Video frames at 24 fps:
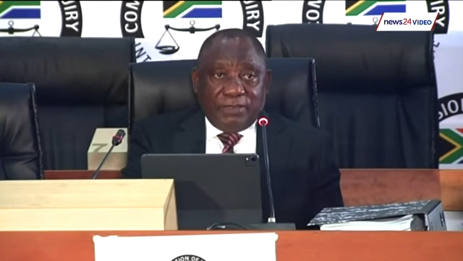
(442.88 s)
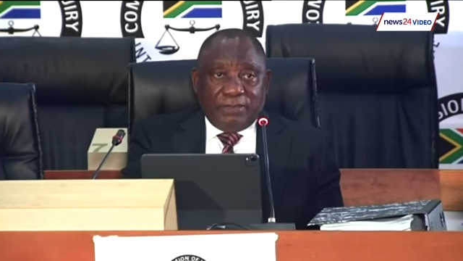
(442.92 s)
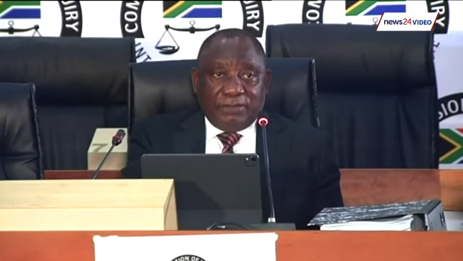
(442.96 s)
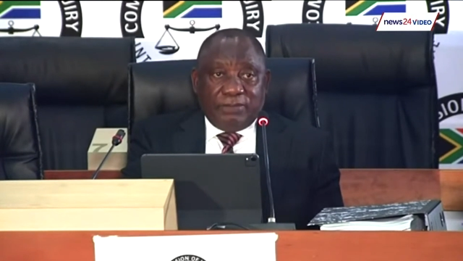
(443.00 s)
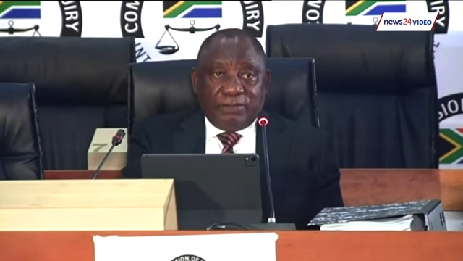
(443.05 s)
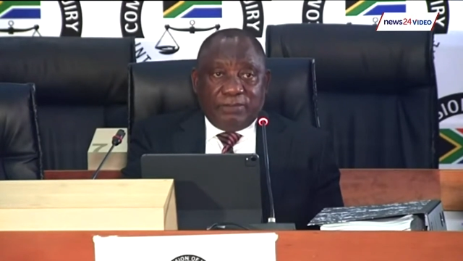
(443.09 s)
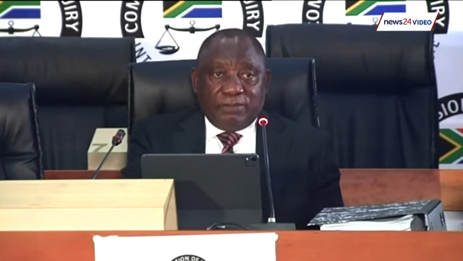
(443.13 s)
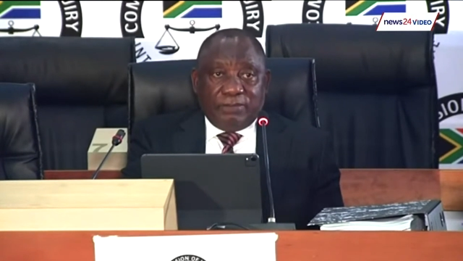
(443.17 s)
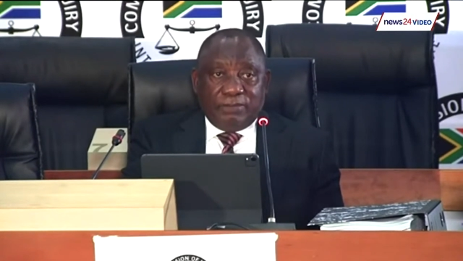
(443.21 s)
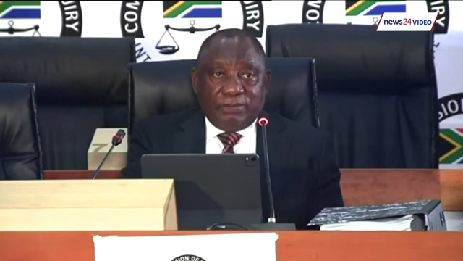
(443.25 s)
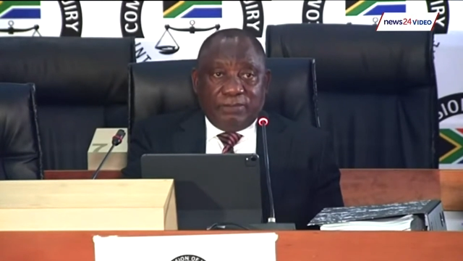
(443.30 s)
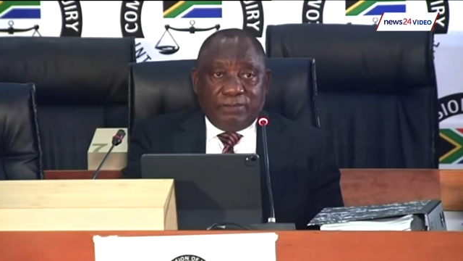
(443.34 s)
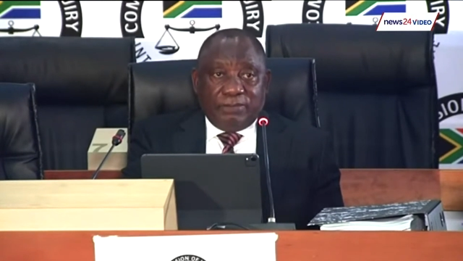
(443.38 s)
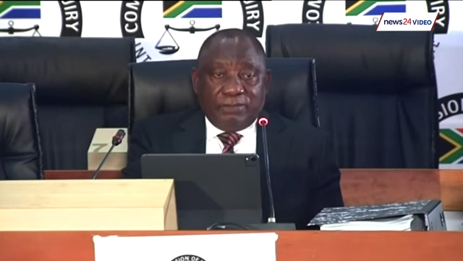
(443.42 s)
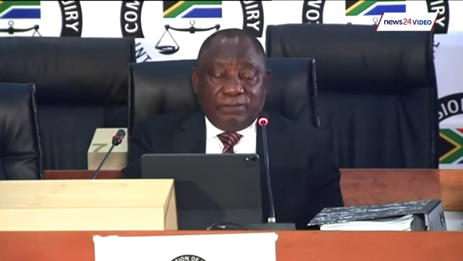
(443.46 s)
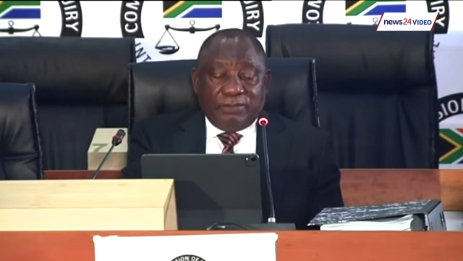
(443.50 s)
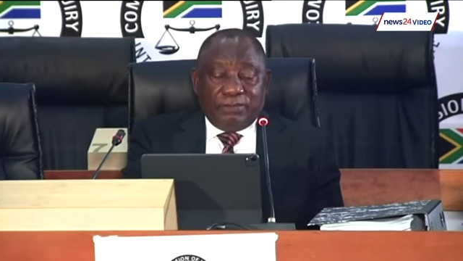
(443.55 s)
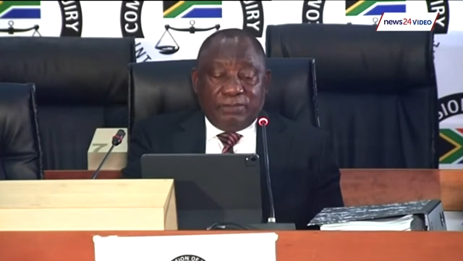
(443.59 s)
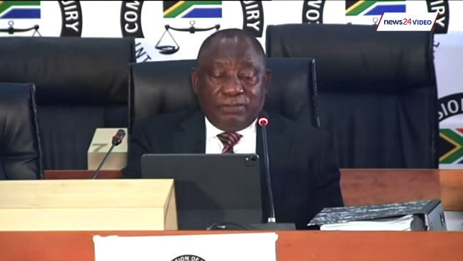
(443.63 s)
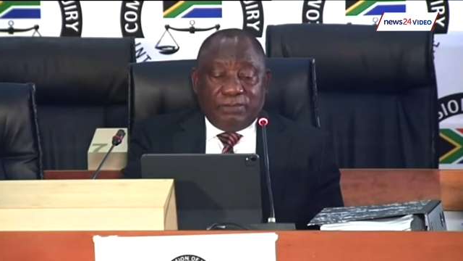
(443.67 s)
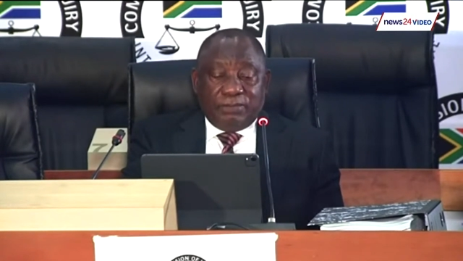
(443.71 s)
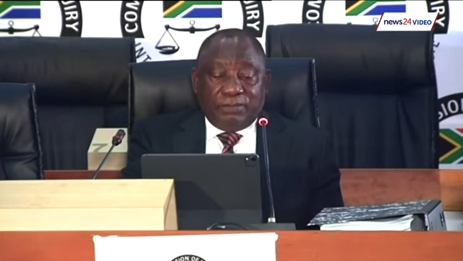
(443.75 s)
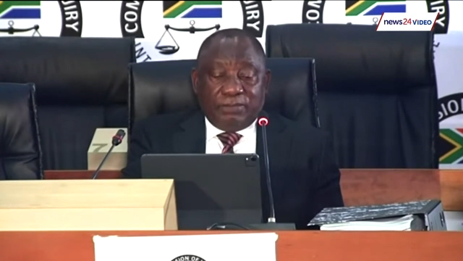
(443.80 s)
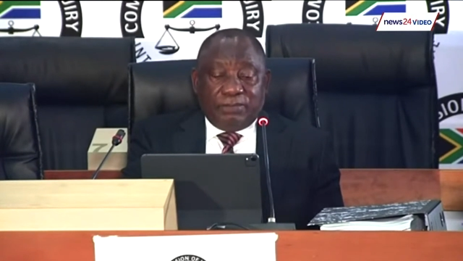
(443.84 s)

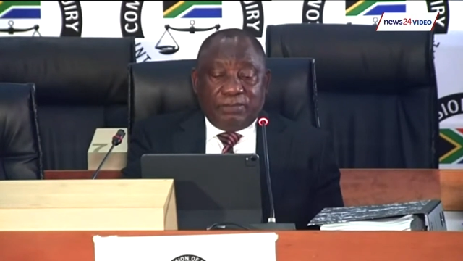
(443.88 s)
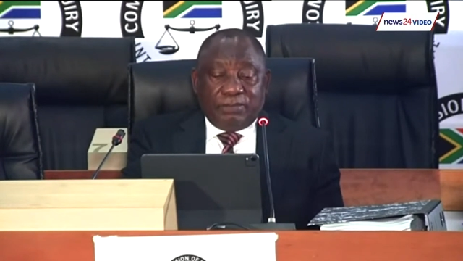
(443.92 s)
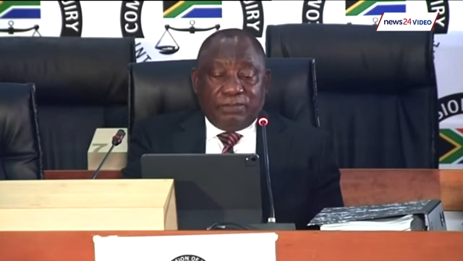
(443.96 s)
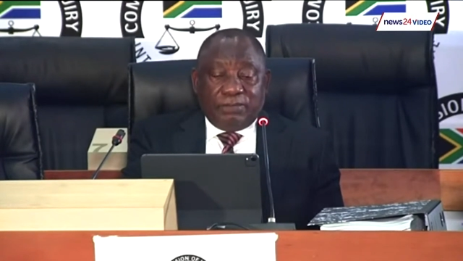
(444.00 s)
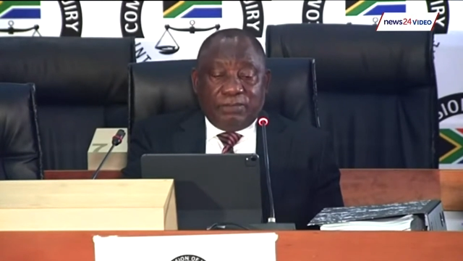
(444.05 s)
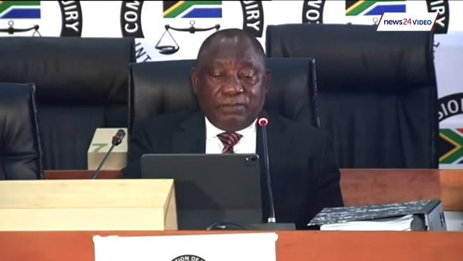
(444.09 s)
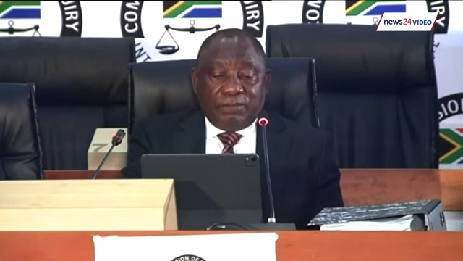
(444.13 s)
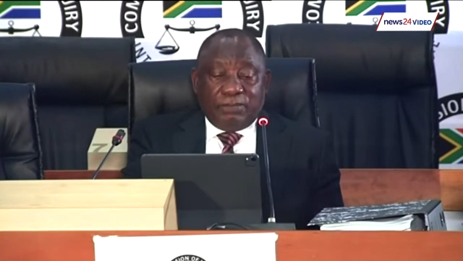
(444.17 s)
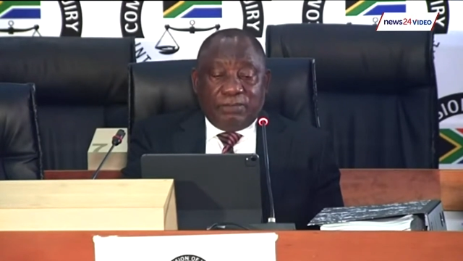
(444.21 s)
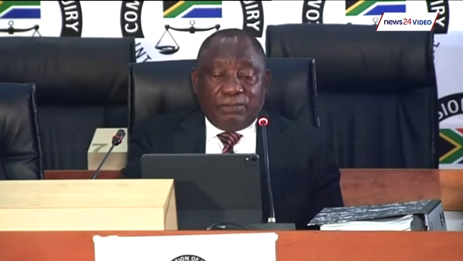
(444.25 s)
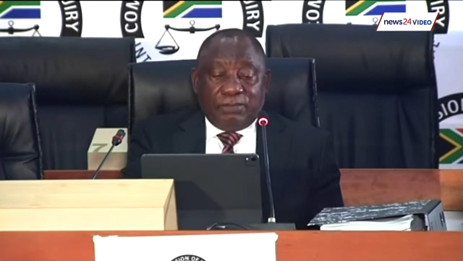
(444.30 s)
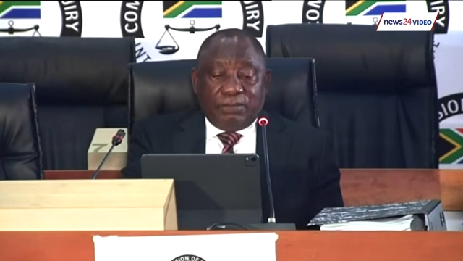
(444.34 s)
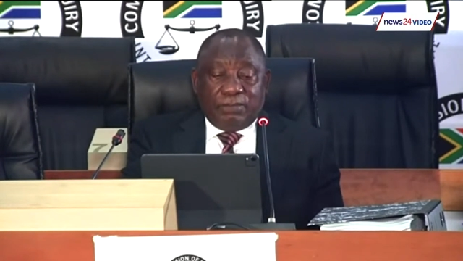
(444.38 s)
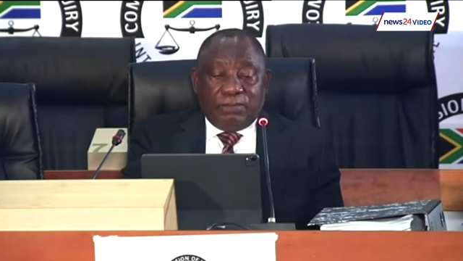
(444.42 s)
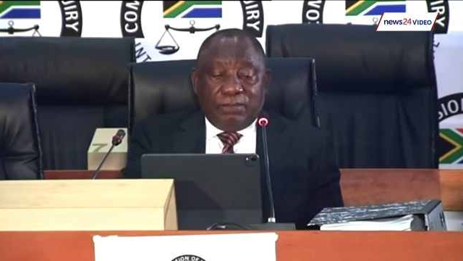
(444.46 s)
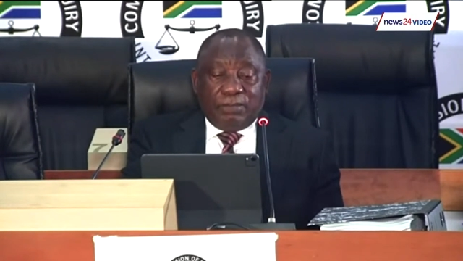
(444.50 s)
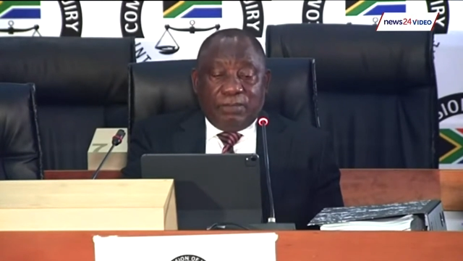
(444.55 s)
(silence)